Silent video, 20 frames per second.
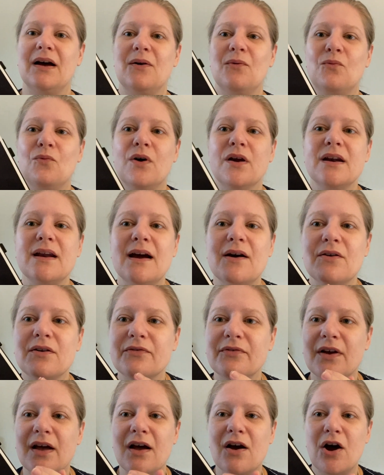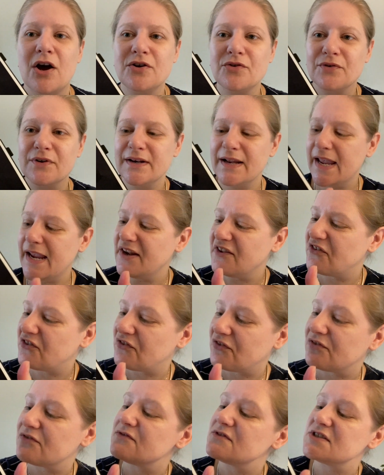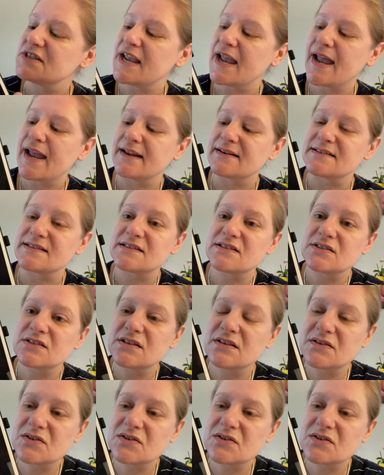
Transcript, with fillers: 1 out of 108 chance.